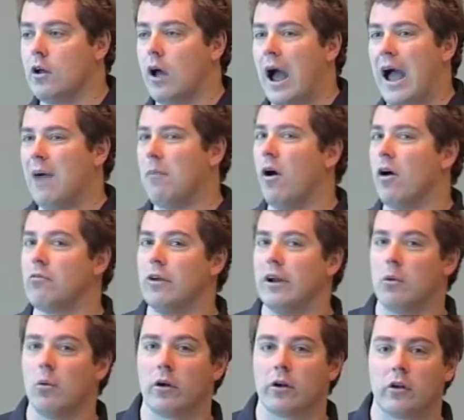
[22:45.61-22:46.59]
am I
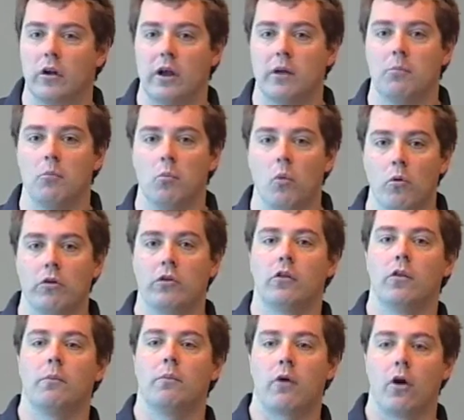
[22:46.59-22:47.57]
really wanting to get more into
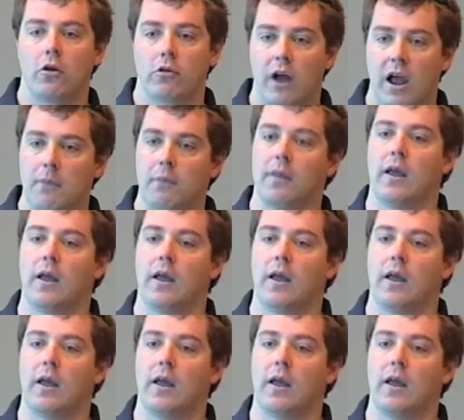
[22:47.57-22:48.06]
the programming,